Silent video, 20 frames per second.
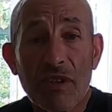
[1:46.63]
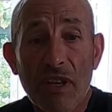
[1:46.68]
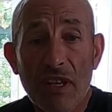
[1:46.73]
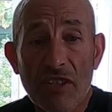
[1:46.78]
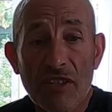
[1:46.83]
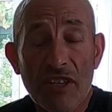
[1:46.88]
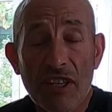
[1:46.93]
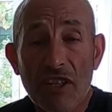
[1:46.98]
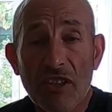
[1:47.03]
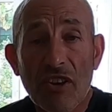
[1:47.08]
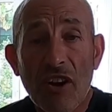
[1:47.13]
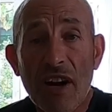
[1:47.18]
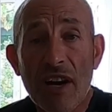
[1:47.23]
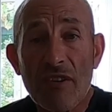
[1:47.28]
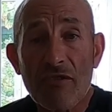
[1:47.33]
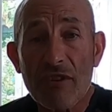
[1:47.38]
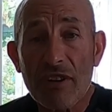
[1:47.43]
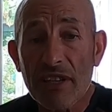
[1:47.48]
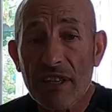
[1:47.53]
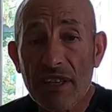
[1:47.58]
into your
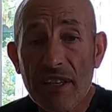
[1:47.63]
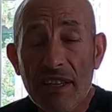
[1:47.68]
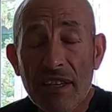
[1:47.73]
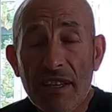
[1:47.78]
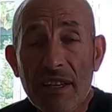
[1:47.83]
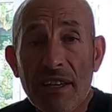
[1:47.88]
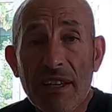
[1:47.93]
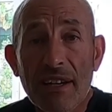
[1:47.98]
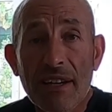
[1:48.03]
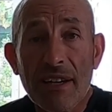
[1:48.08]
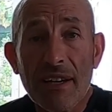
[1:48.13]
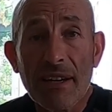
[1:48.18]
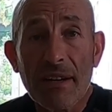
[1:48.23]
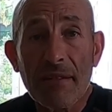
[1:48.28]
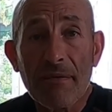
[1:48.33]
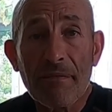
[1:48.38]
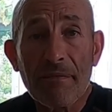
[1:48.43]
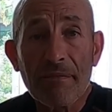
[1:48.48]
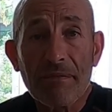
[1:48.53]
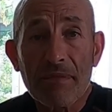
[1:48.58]
diet really.
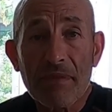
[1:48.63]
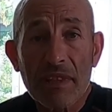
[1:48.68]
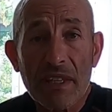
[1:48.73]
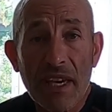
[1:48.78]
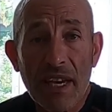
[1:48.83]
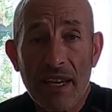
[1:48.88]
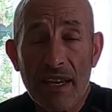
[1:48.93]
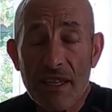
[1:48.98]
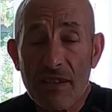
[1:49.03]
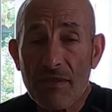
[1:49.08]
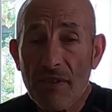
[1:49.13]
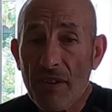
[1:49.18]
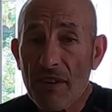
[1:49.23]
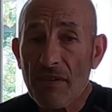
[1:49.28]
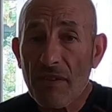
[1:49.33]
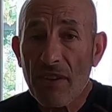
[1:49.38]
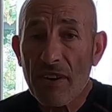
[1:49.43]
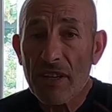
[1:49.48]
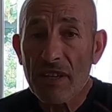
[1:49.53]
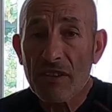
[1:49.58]
Yeah, it's very,
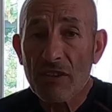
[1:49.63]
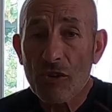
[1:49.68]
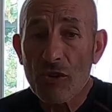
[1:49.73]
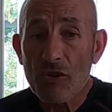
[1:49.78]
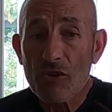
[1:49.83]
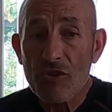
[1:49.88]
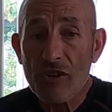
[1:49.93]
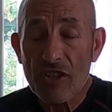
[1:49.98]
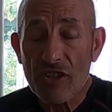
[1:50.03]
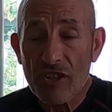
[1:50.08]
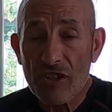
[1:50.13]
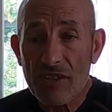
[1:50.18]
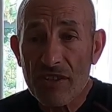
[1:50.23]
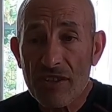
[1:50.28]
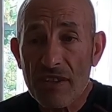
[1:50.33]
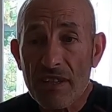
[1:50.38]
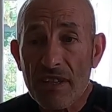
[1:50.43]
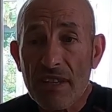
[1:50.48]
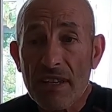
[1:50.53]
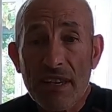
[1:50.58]
very nutritious